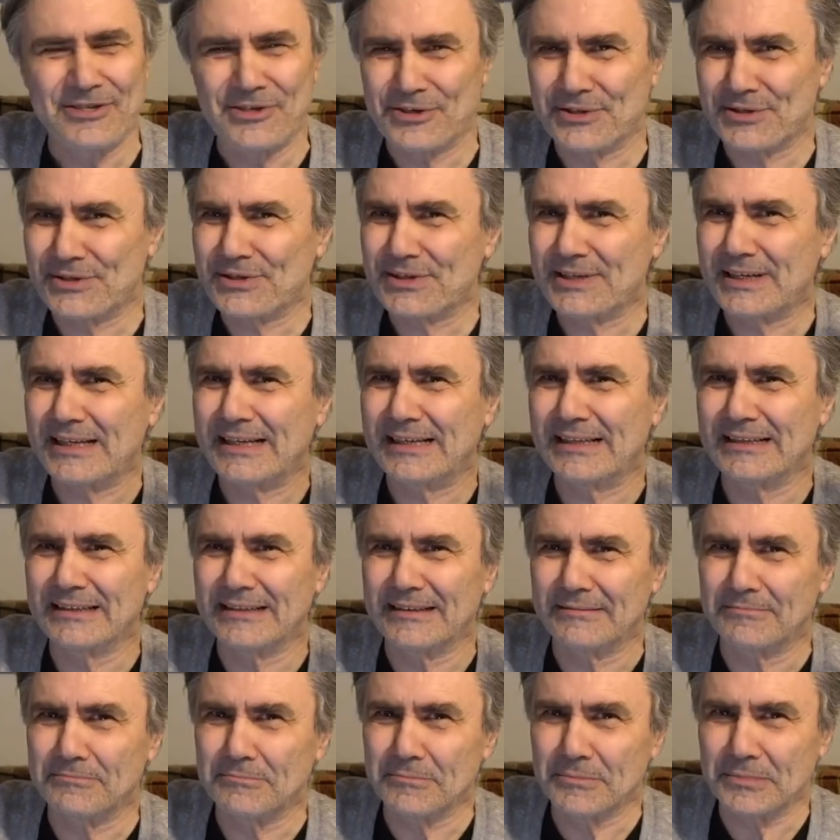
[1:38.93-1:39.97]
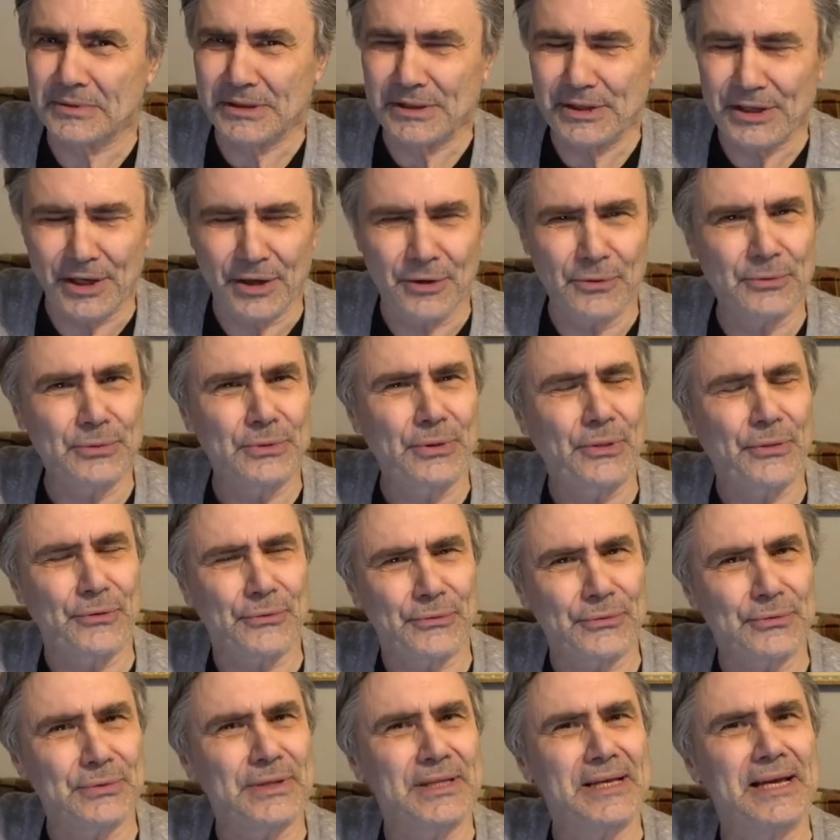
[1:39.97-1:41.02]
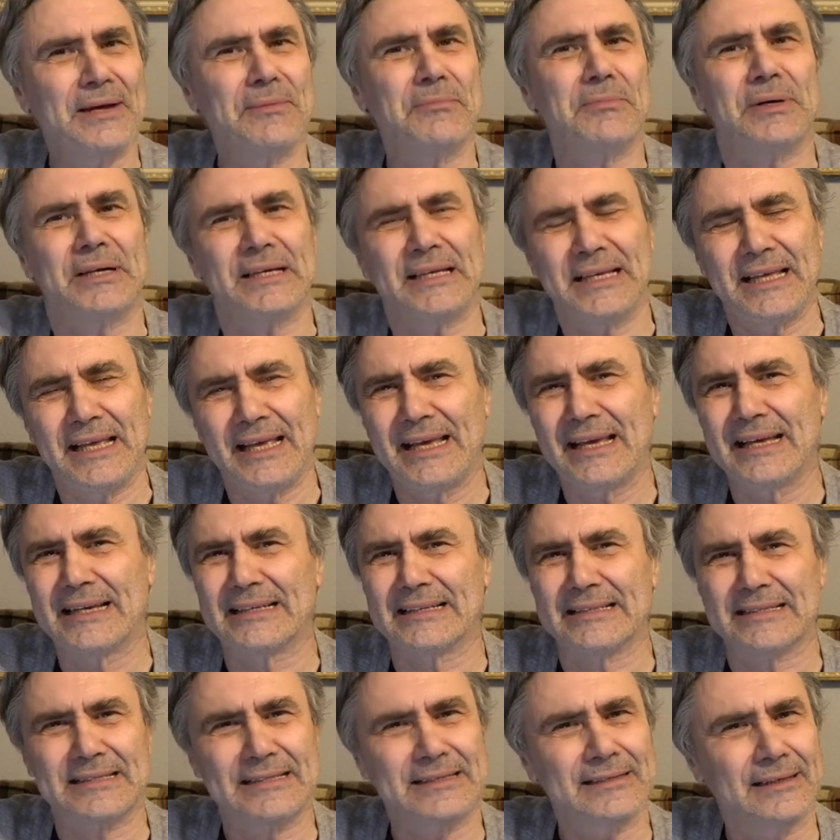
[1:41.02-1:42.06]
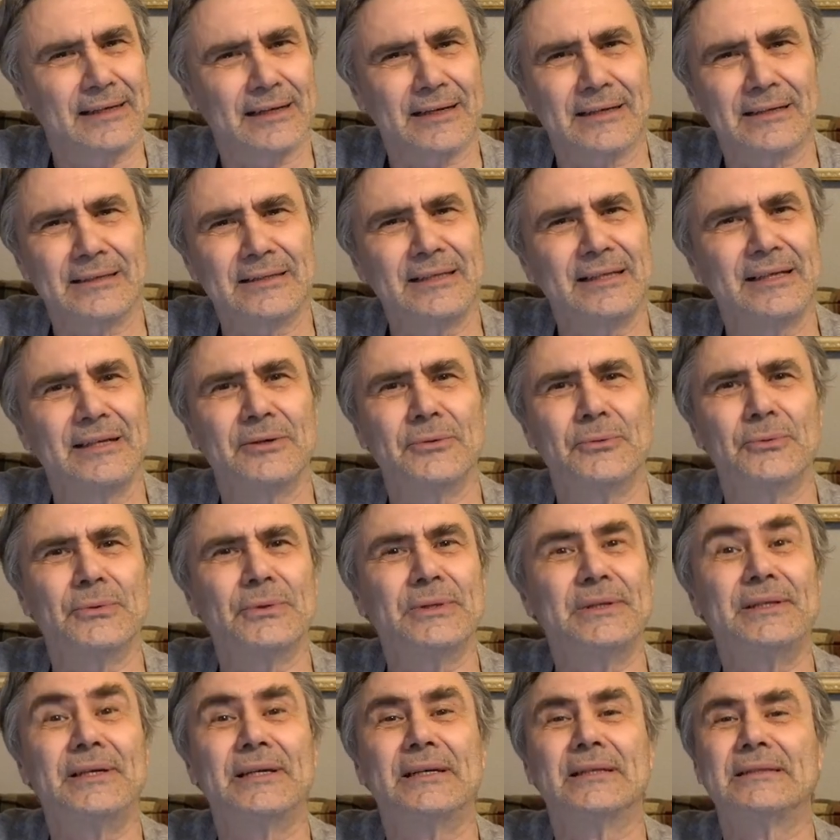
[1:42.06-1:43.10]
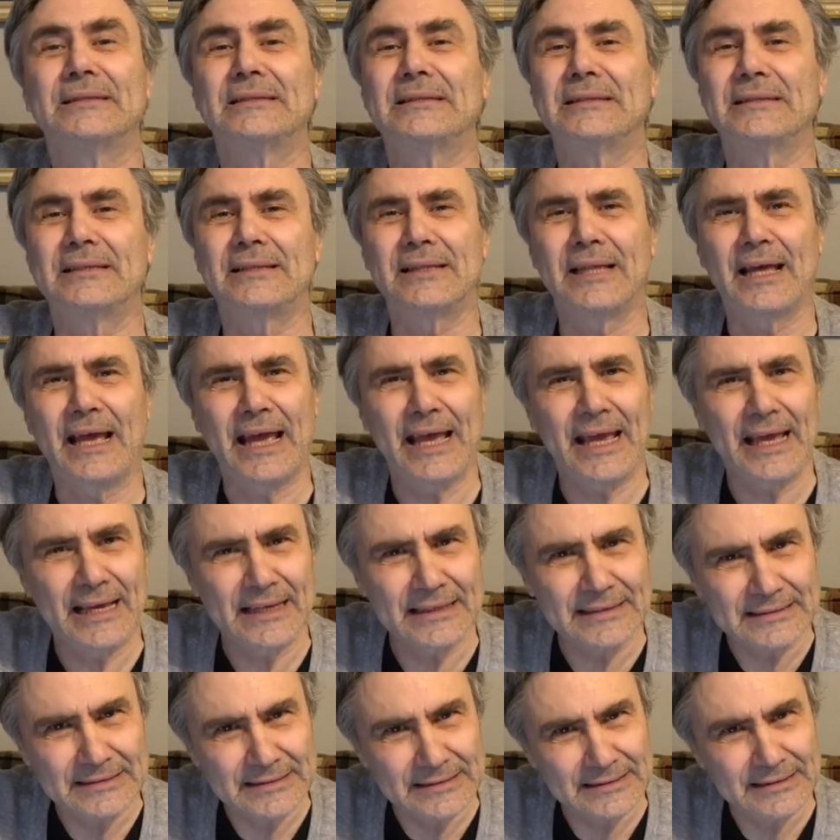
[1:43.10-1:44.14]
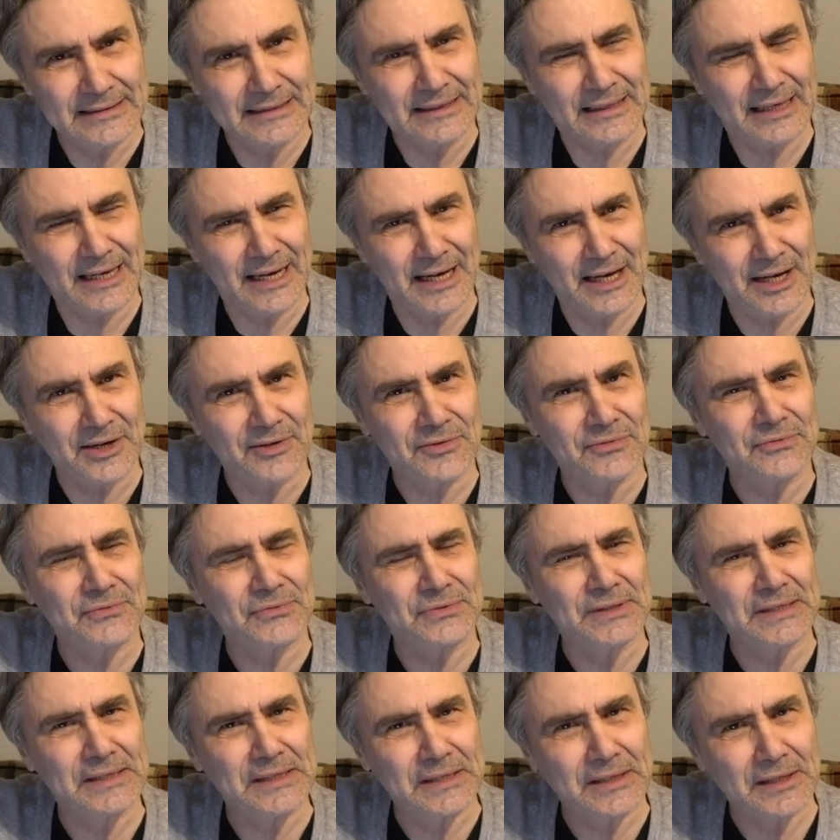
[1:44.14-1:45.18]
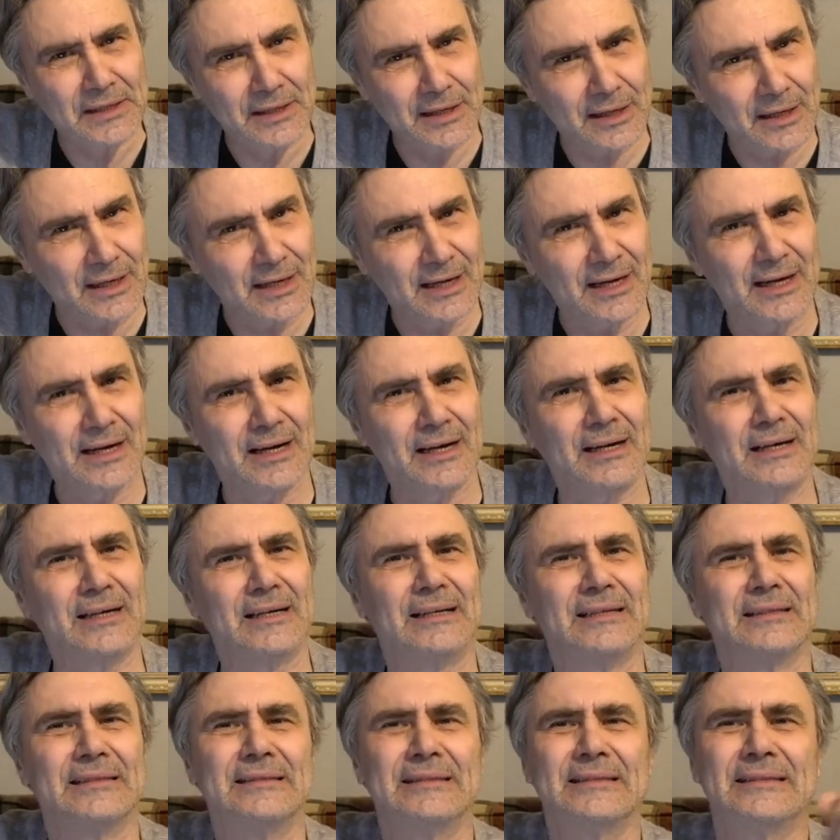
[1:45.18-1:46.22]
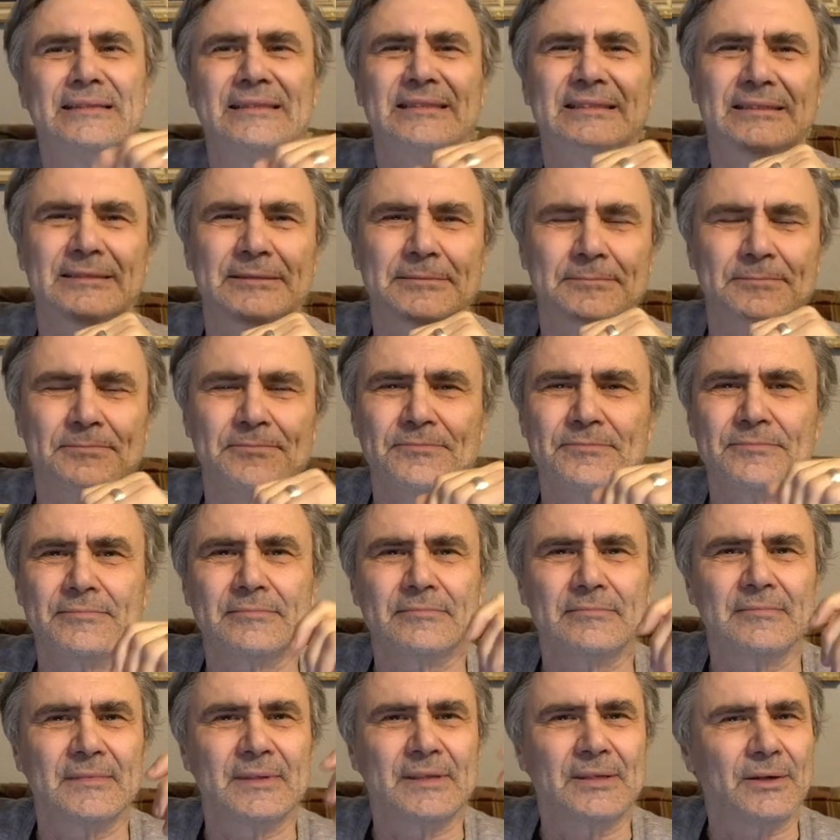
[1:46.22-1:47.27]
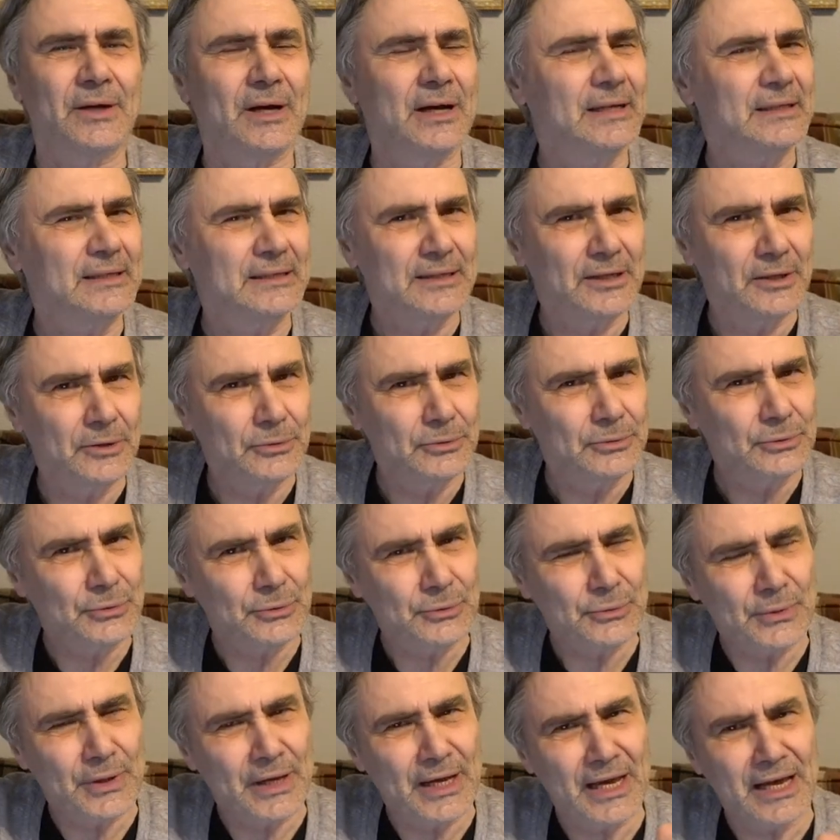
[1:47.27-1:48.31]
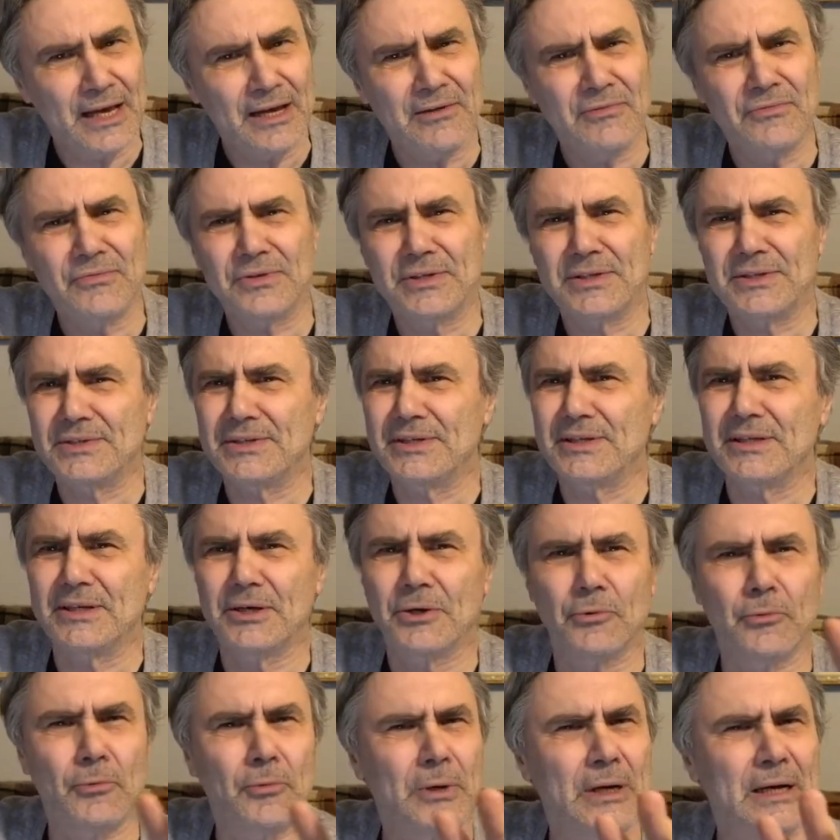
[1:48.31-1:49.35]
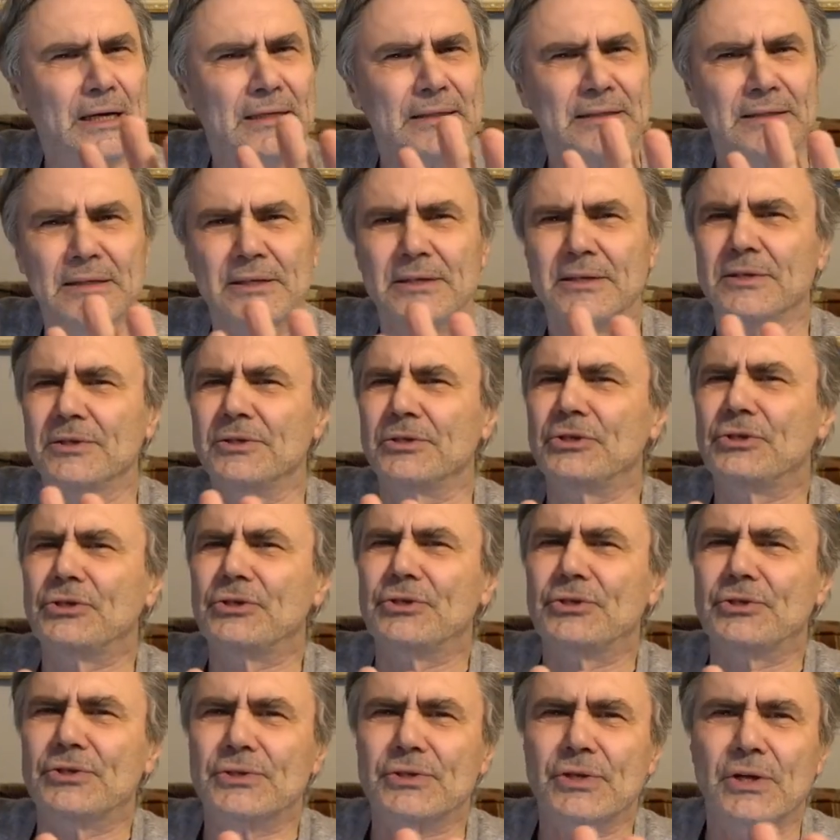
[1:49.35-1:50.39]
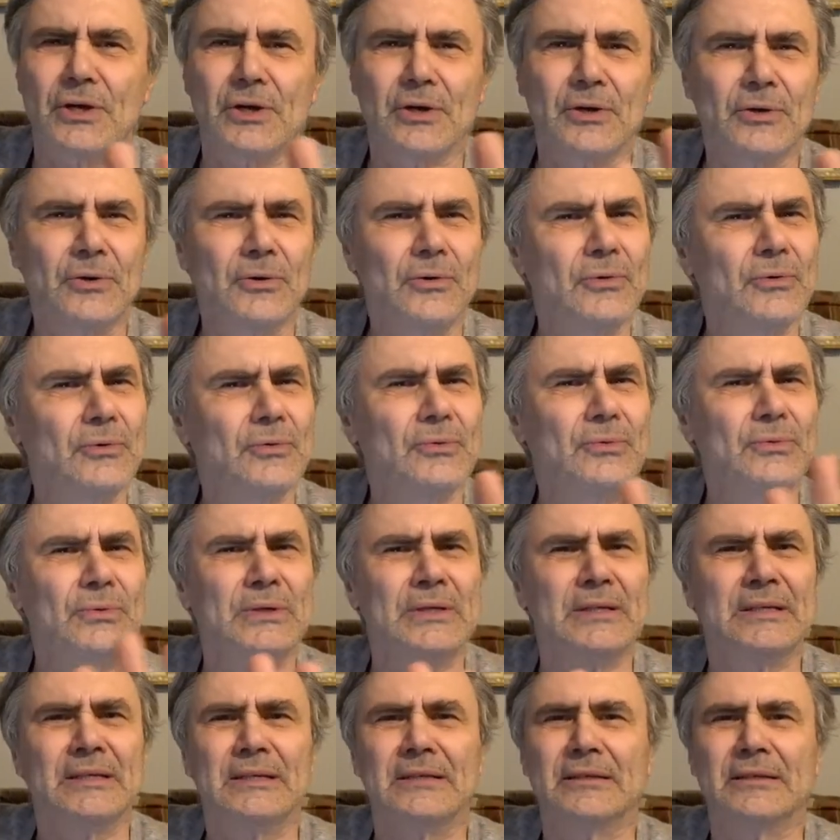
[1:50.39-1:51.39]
Just um, go through them again, starting with the tent of God. I go through every single one so